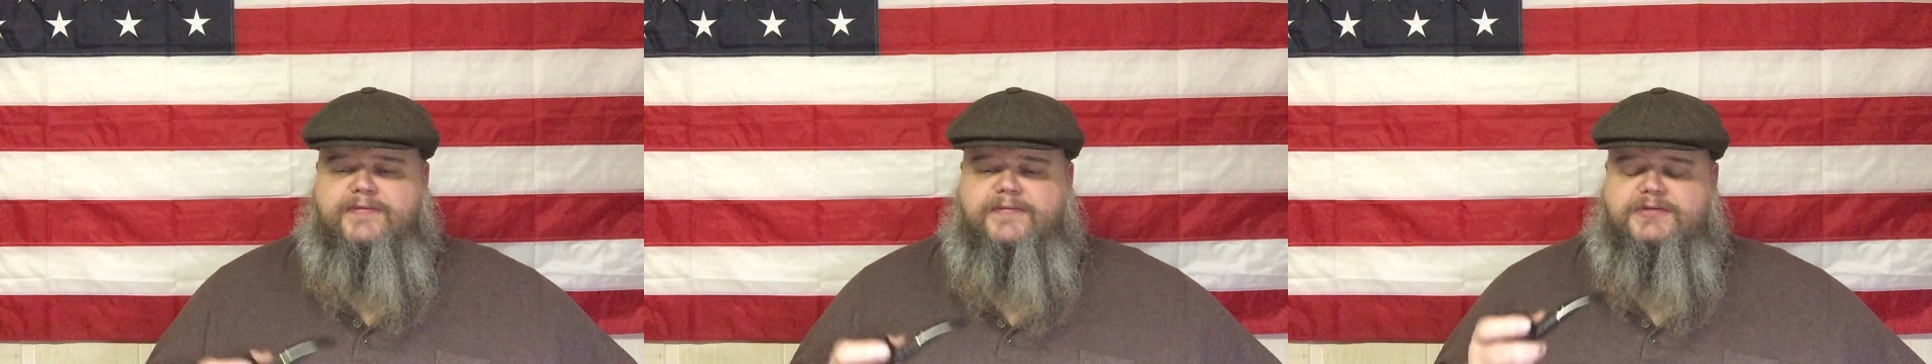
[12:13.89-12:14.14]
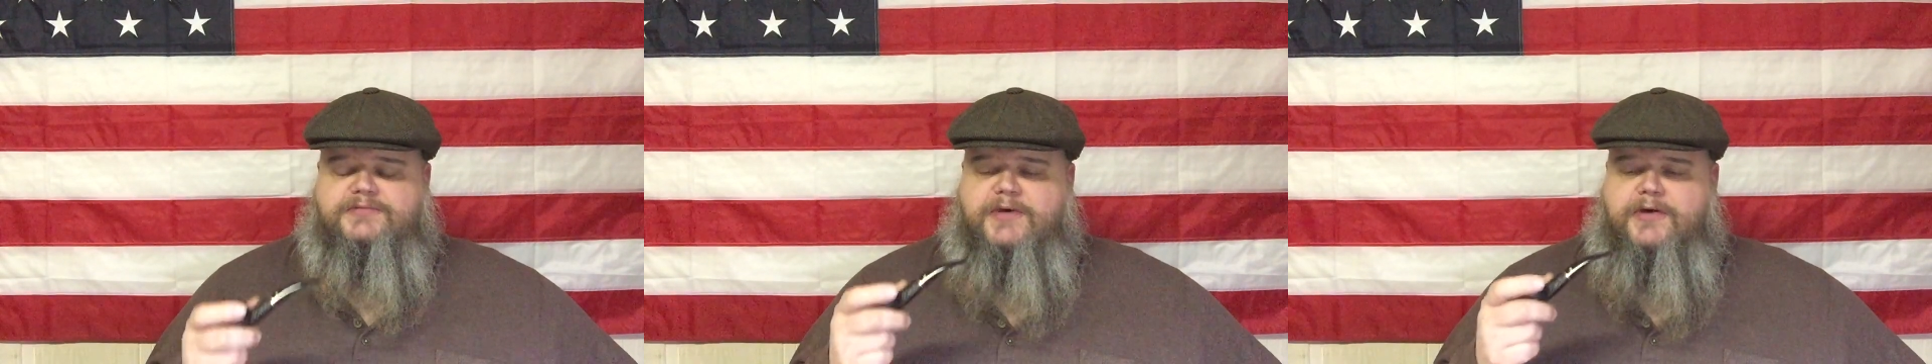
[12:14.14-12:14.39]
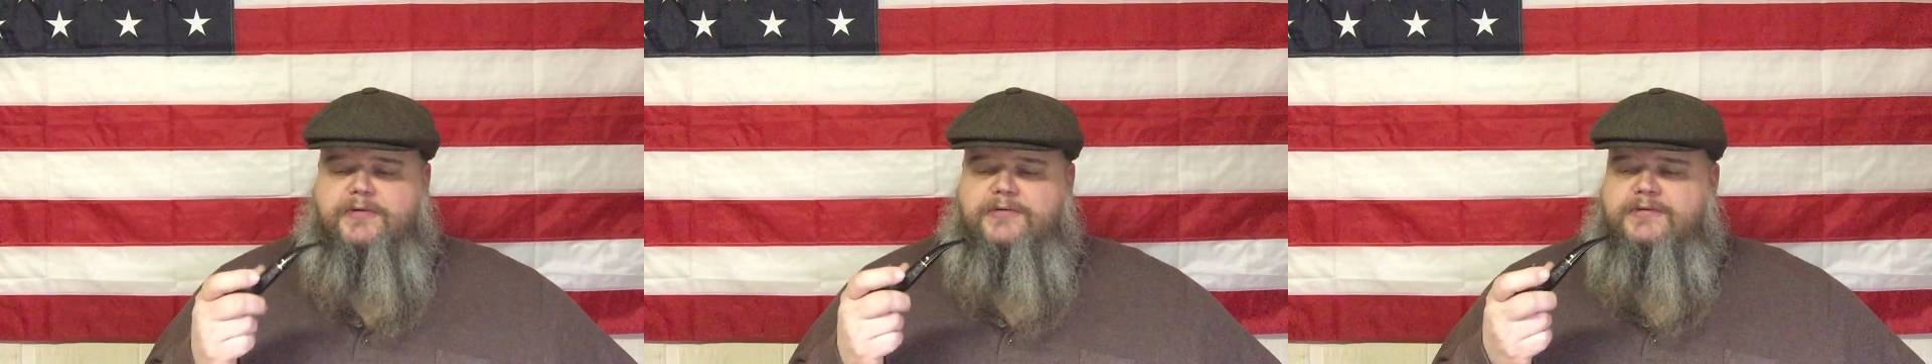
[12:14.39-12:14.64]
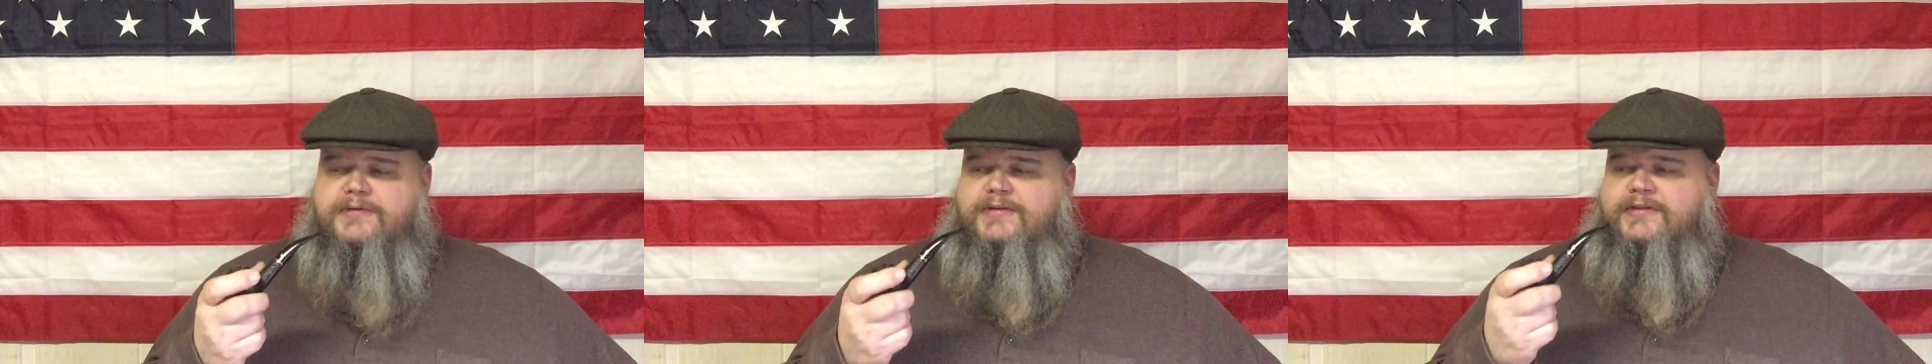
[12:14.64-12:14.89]
first bowl
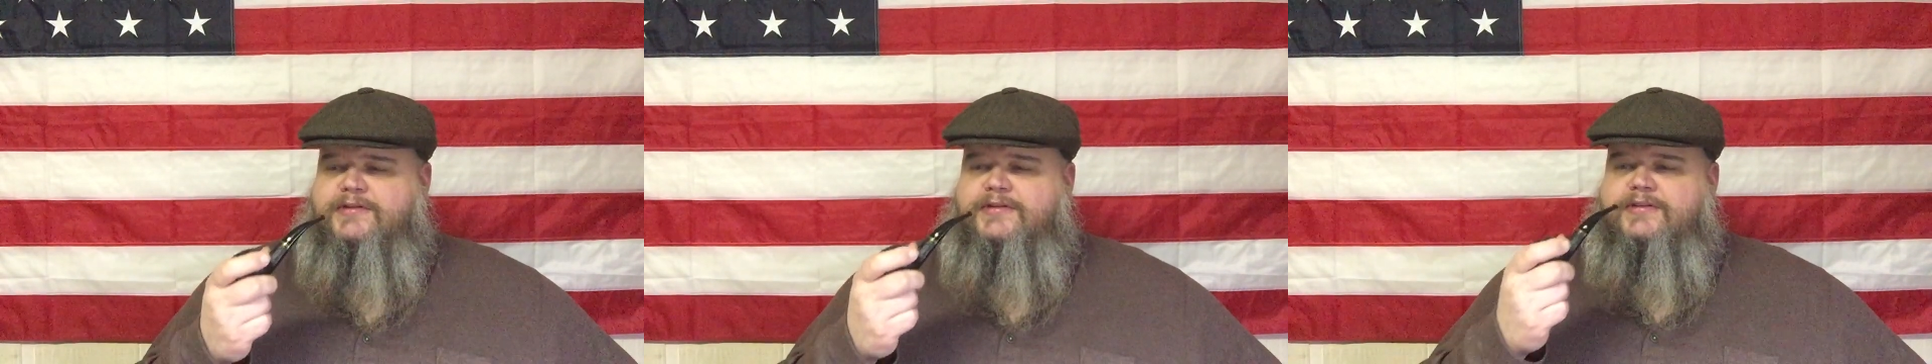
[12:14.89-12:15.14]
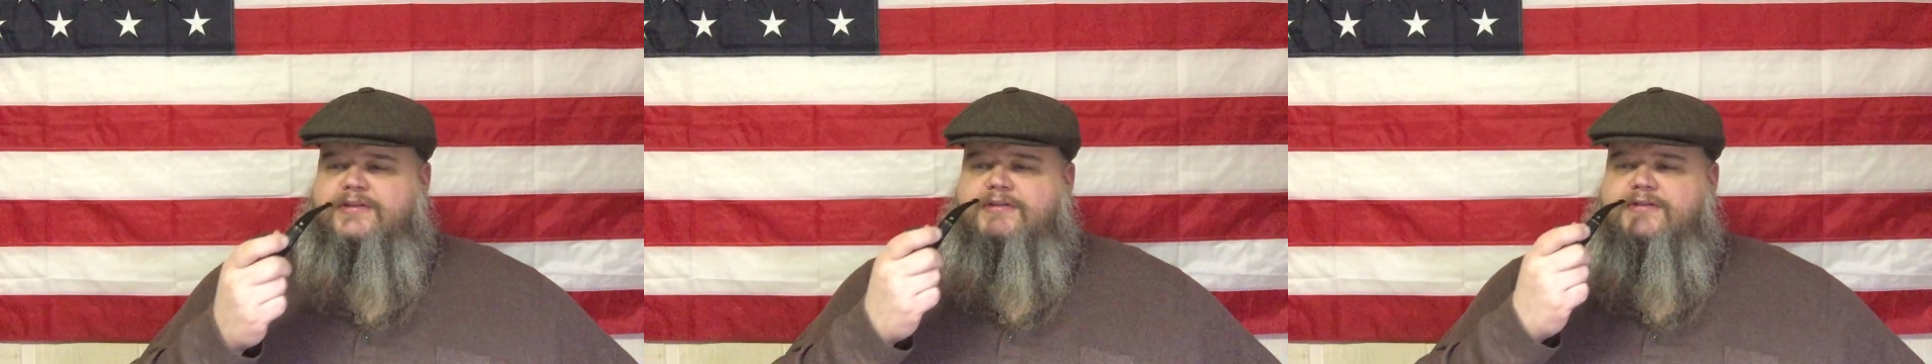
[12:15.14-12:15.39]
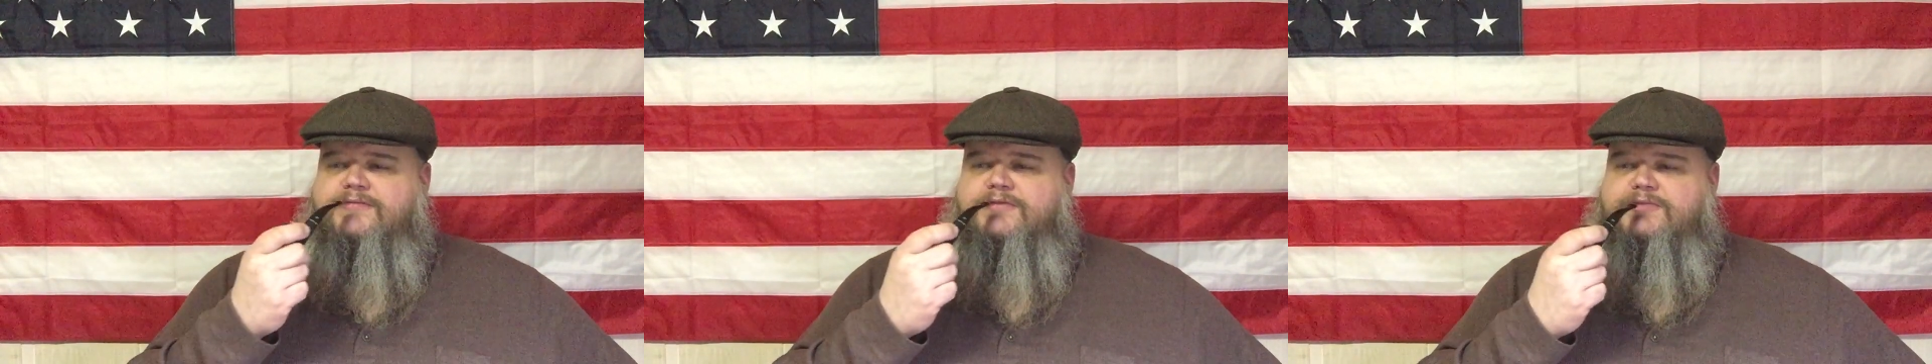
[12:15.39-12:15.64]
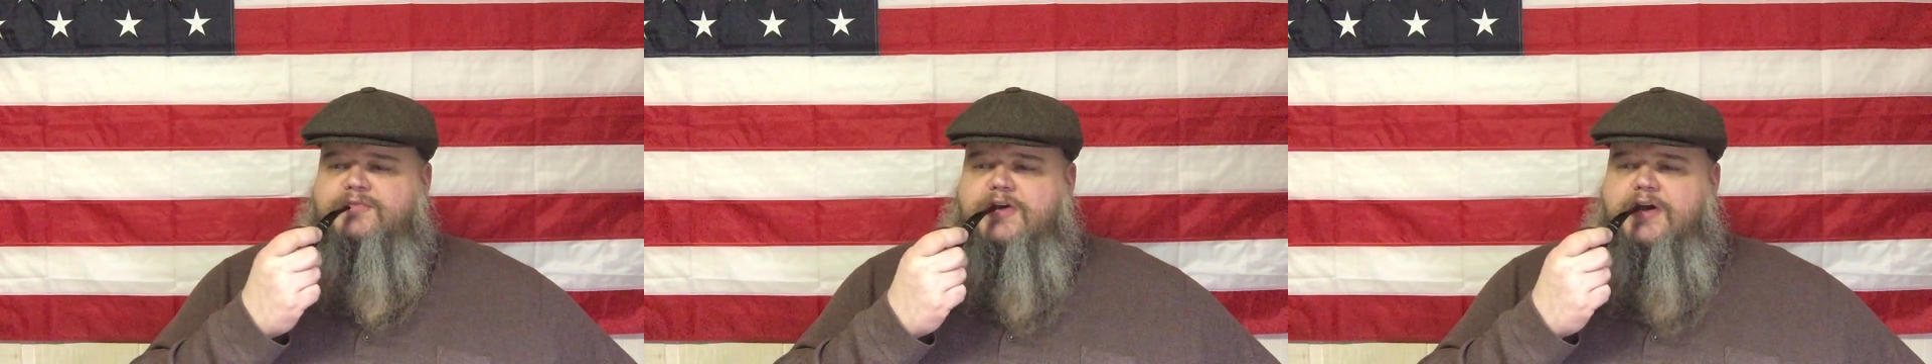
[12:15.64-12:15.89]
with some